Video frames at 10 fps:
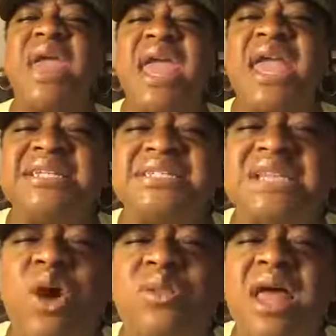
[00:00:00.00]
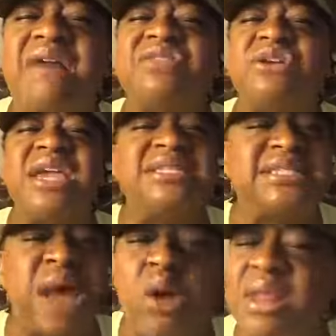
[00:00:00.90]
He so loved you. He
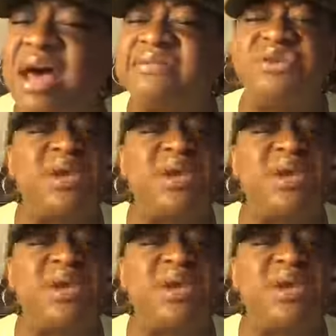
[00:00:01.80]
so loved you.